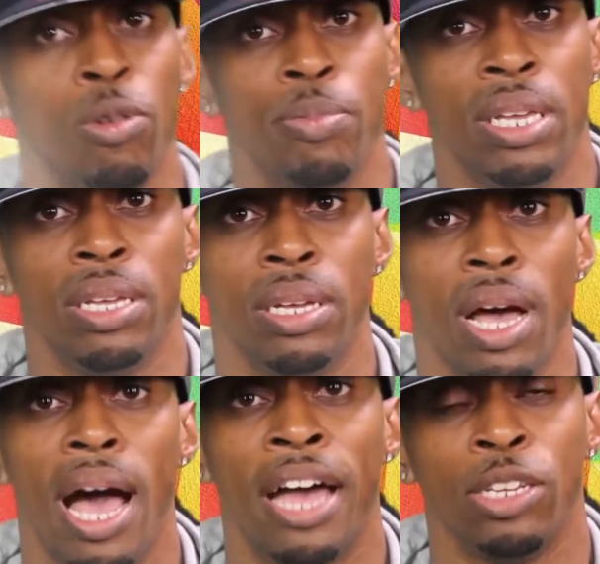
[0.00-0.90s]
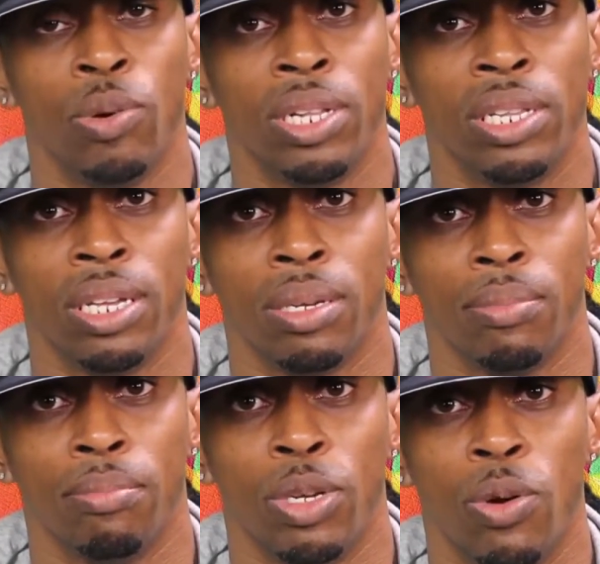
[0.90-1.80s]
it will be an annual thing,
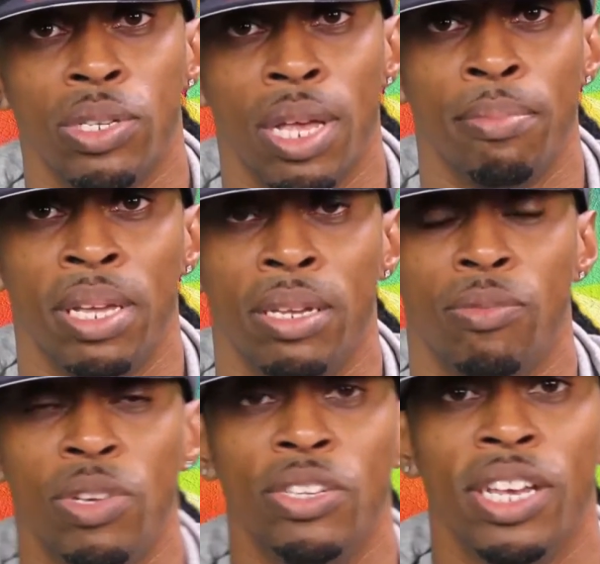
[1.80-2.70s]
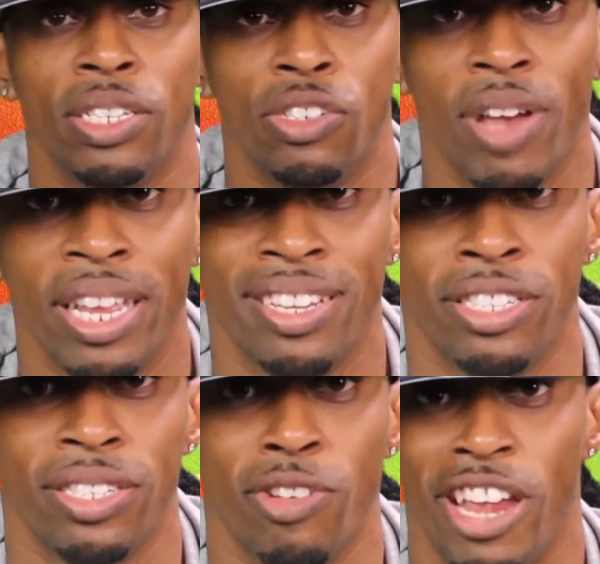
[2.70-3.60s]
because I mean we just
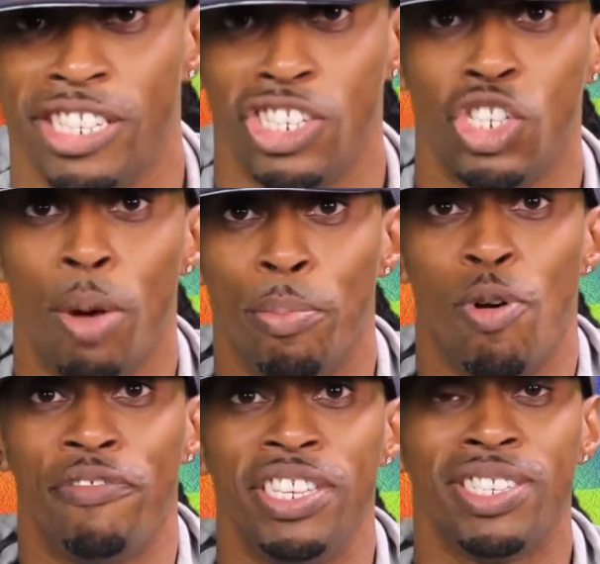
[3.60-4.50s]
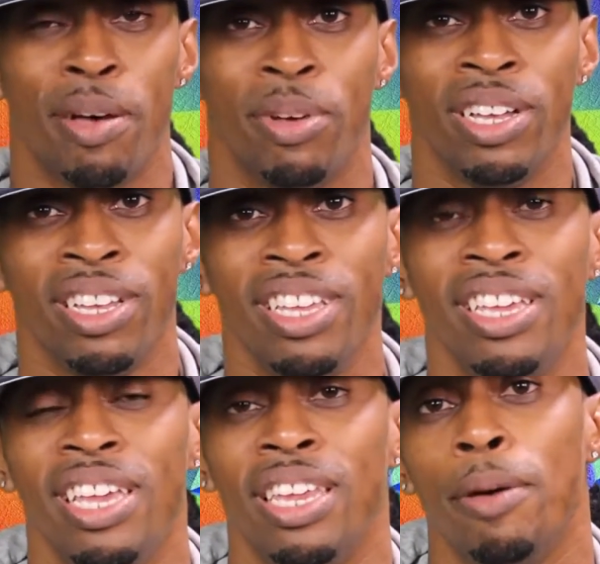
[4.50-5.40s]
trying to jump off the summer
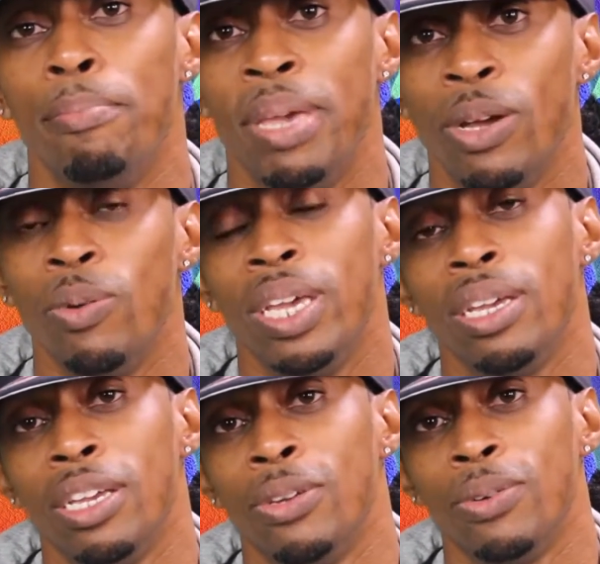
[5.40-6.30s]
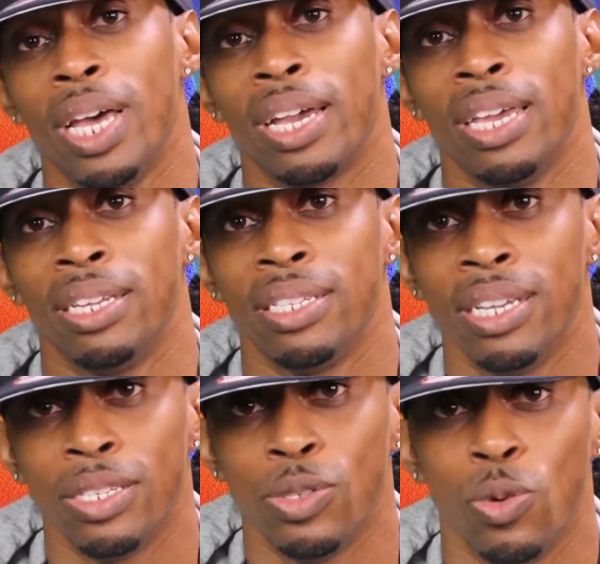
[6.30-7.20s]
in a big way, you know, that kind of
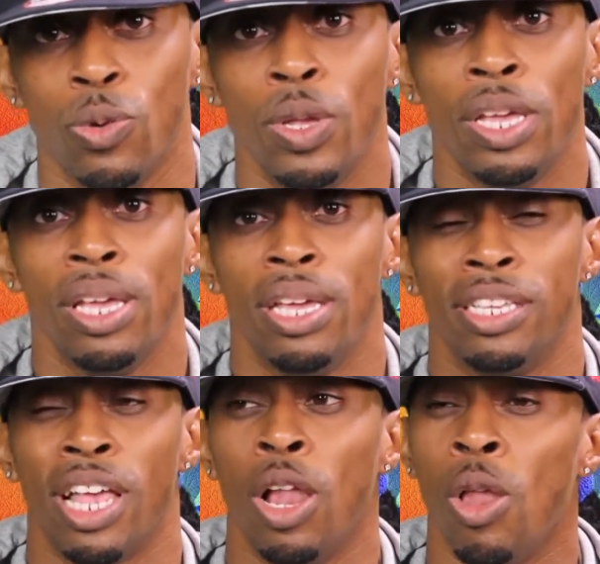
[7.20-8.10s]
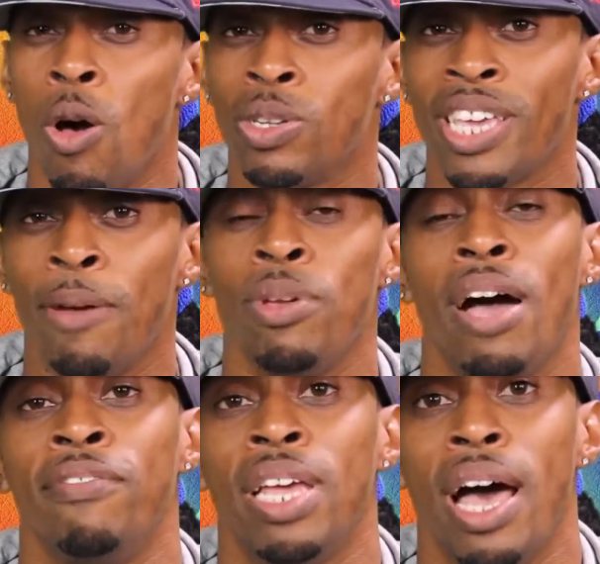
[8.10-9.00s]
thing. So it's a long time we haven't